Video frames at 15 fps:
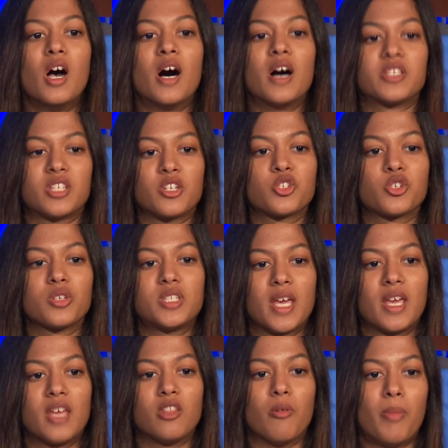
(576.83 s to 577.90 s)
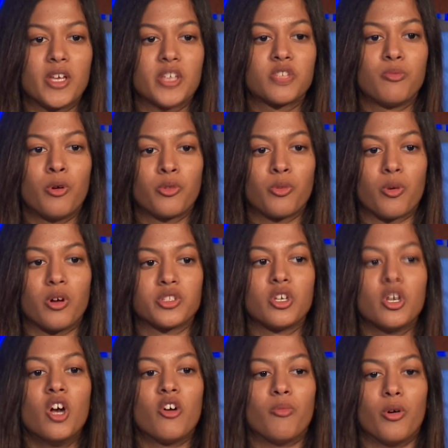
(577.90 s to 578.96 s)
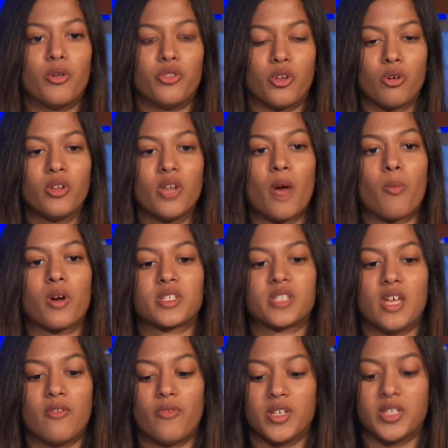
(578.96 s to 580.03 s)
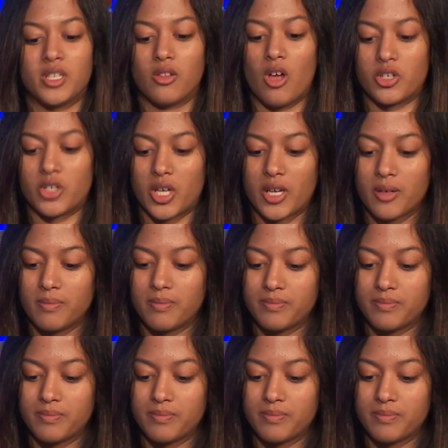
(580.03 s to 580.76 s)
essentially taking the best of both worlds from both neural networks and fuzzy logic.